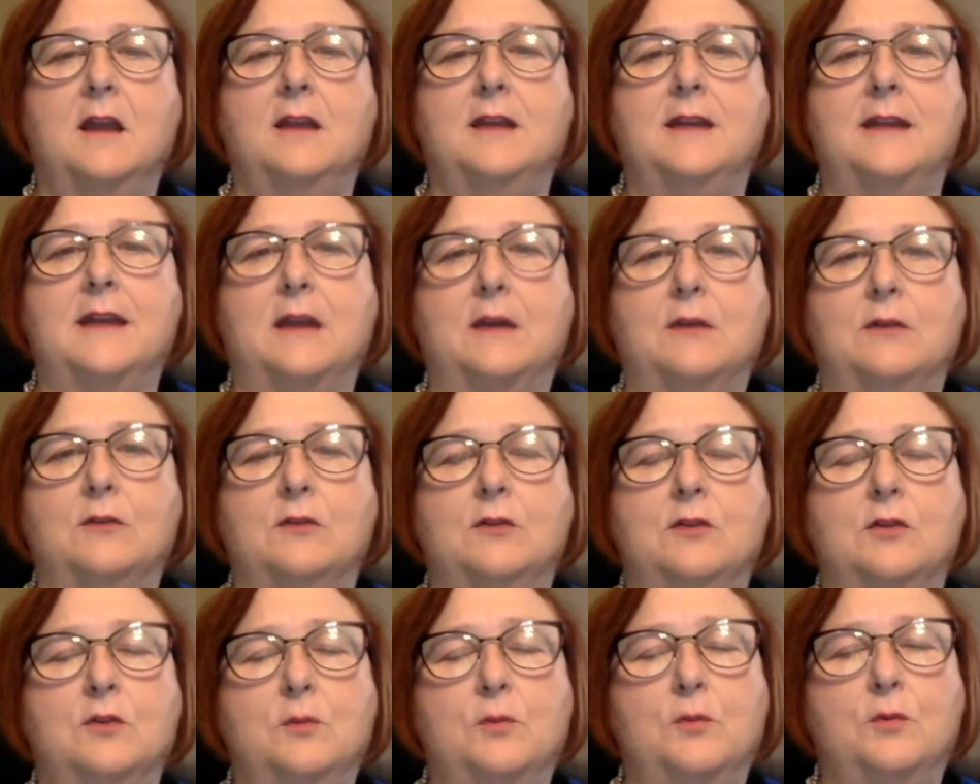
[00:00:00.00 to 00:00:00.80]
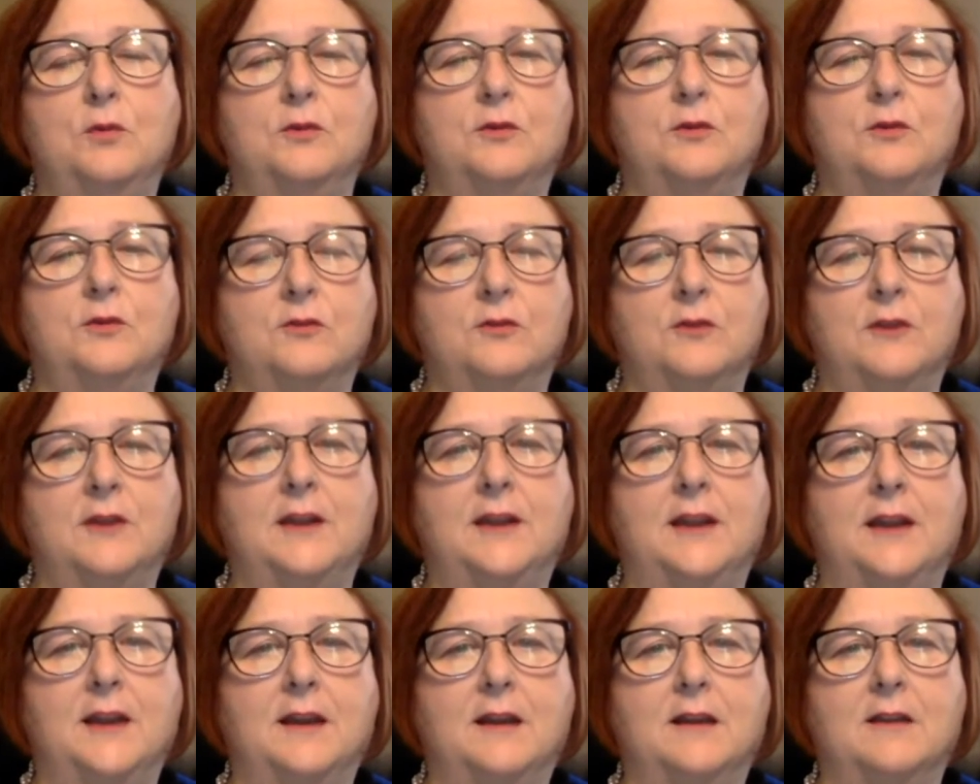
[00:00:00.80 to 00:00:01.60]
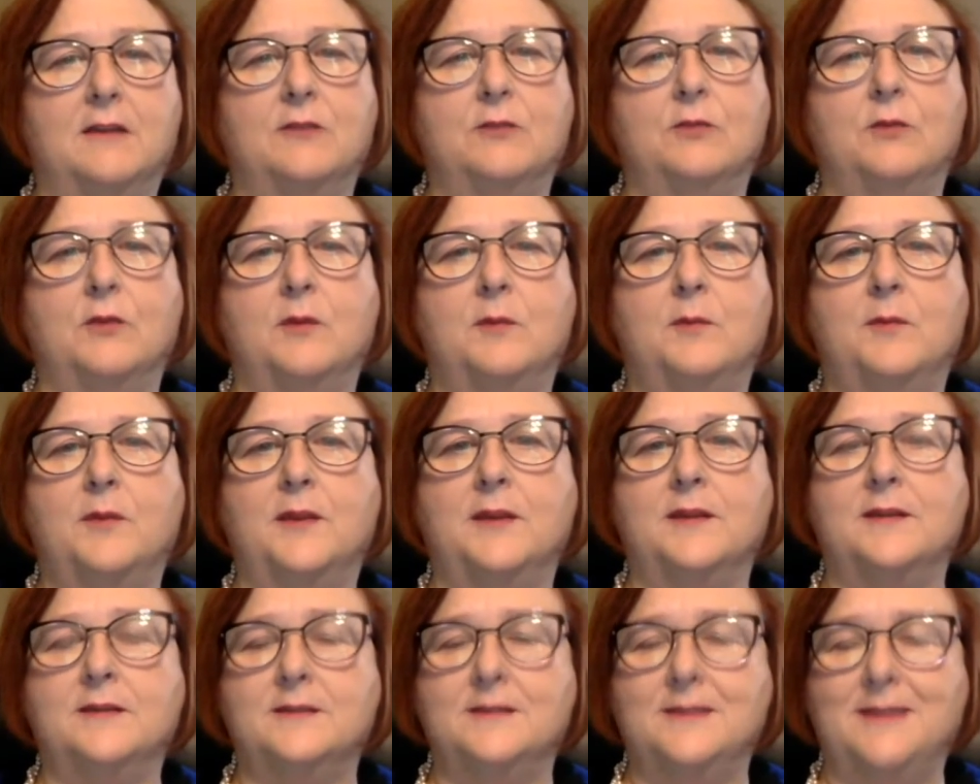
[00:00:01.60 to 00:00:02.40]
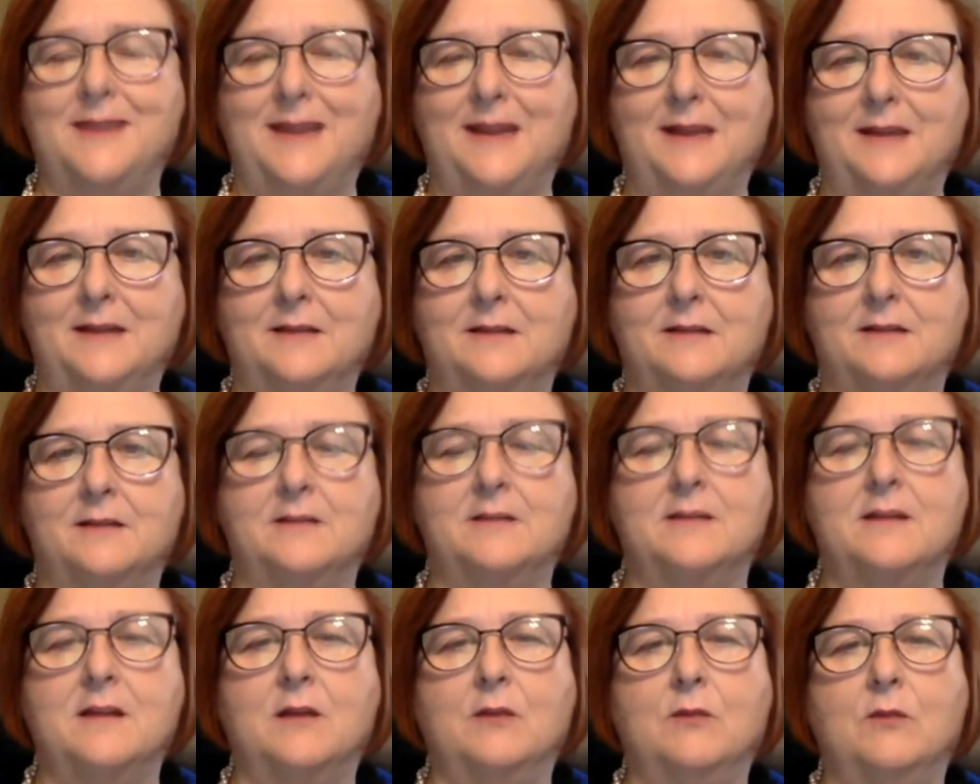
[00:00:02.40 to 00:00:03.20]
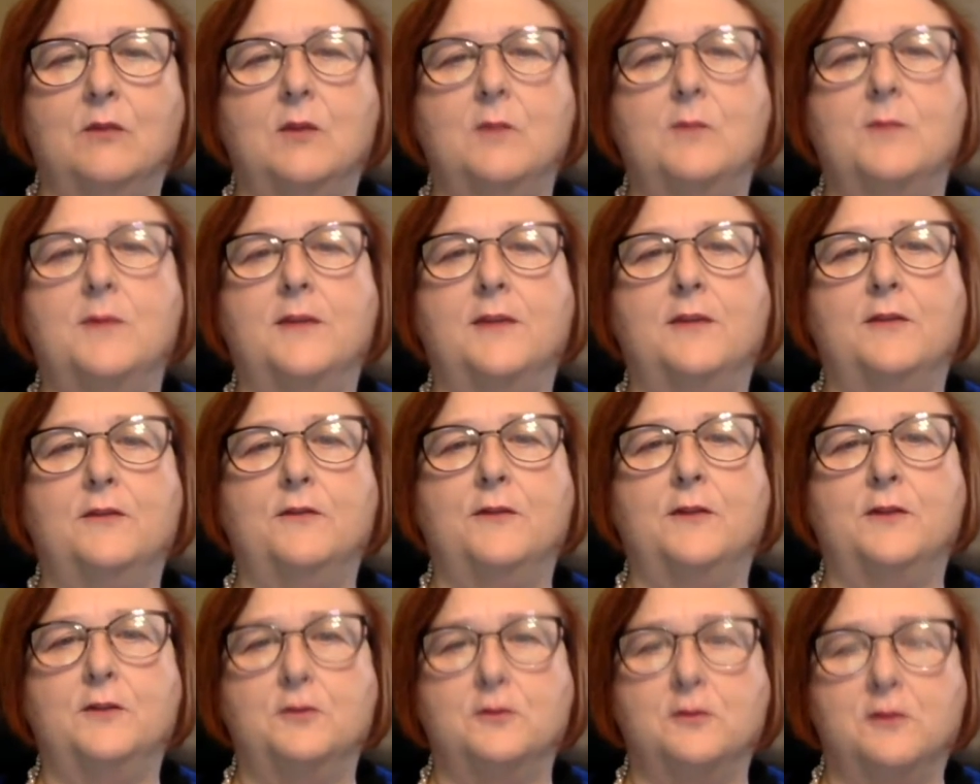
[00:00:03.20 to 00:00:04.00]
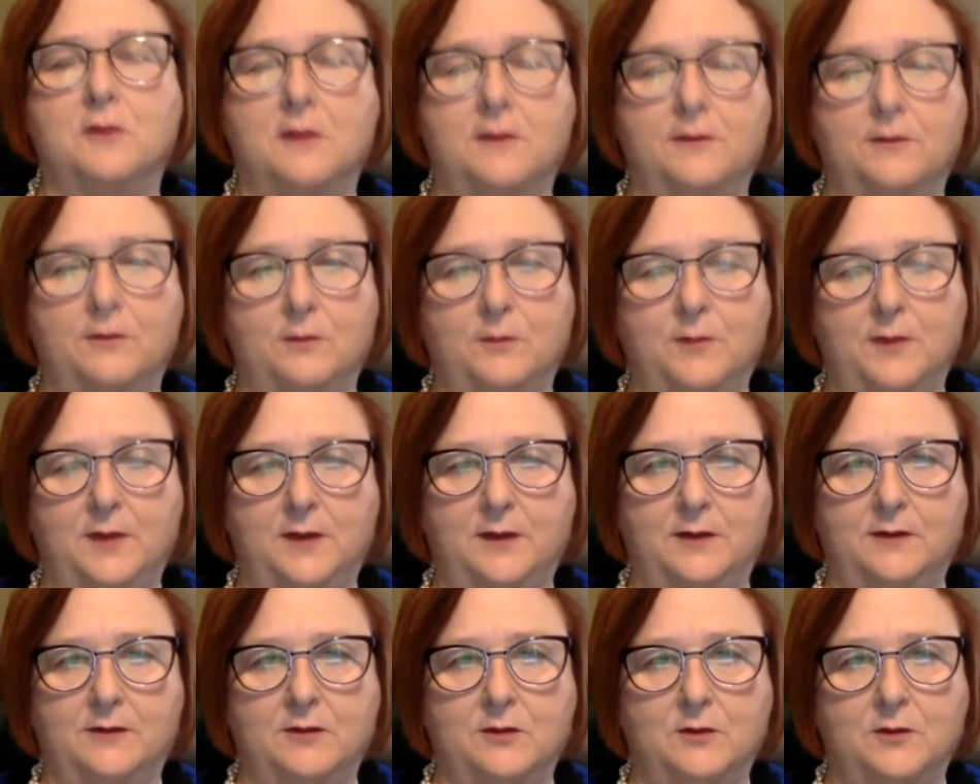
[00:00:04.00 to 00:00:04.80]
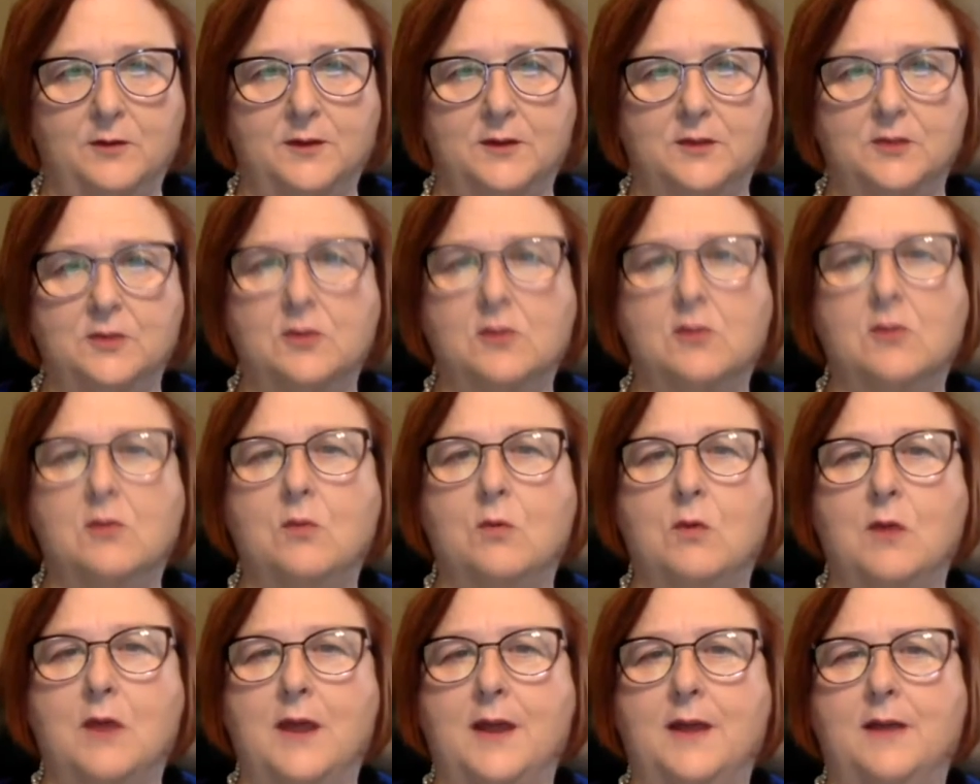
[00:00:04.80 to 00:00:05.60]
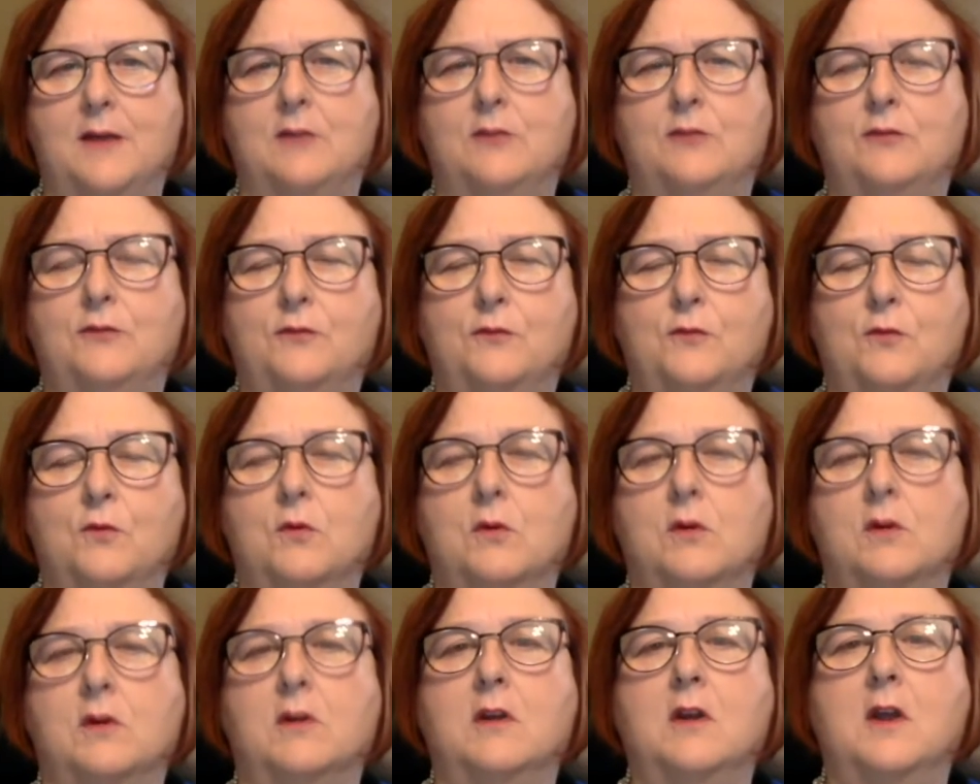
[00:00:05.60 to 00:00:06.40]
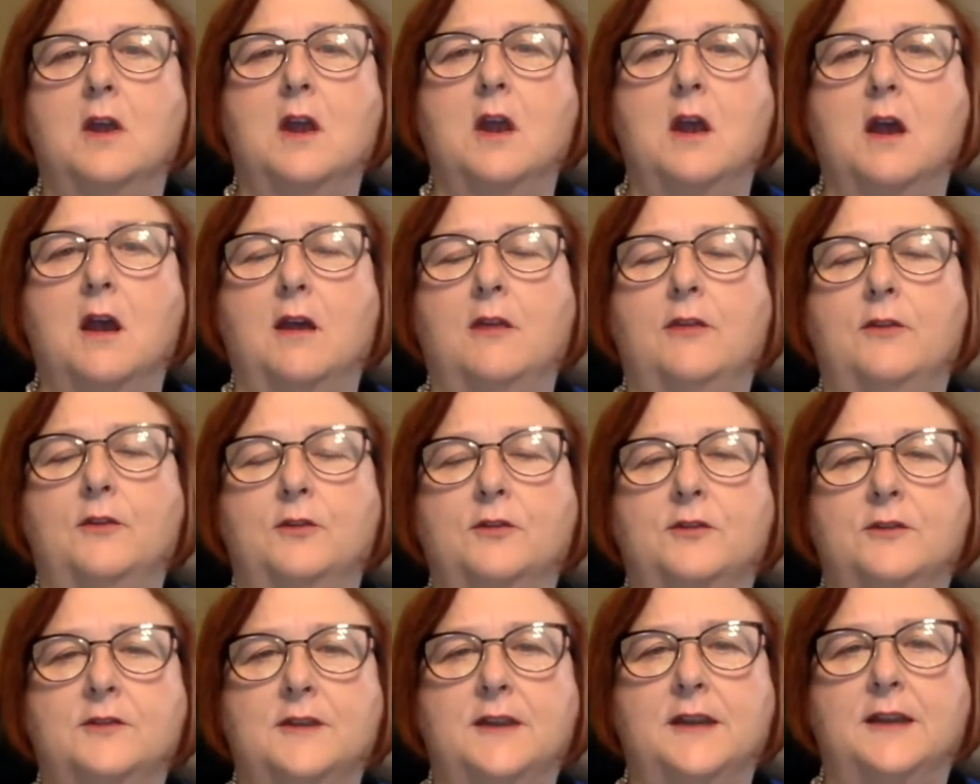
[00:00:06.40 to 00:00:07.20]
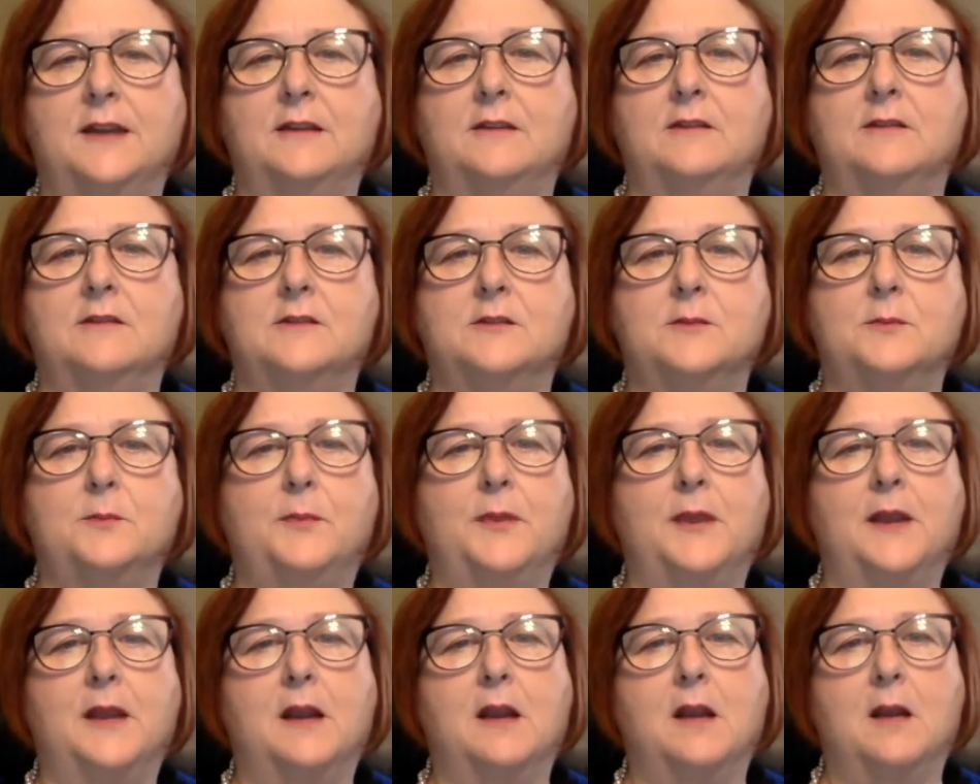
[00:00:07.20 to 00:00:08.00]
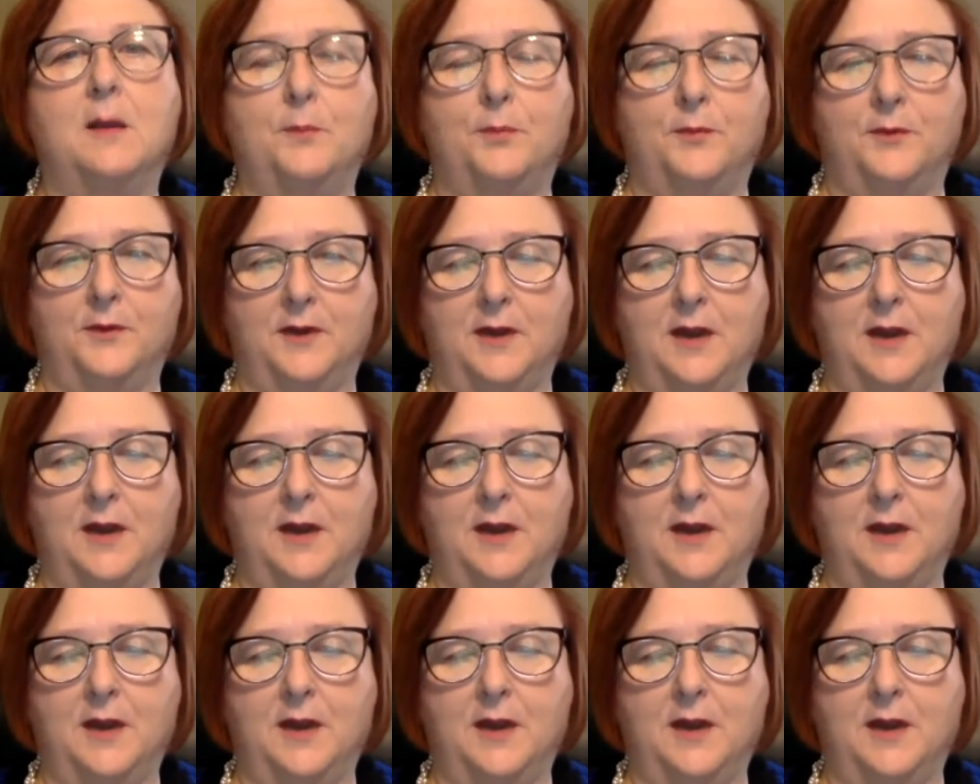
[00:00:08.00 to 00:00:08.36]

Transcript: Now, newborn screening is run by states. It's not run by the federal government. So it took a while for other states to pick up.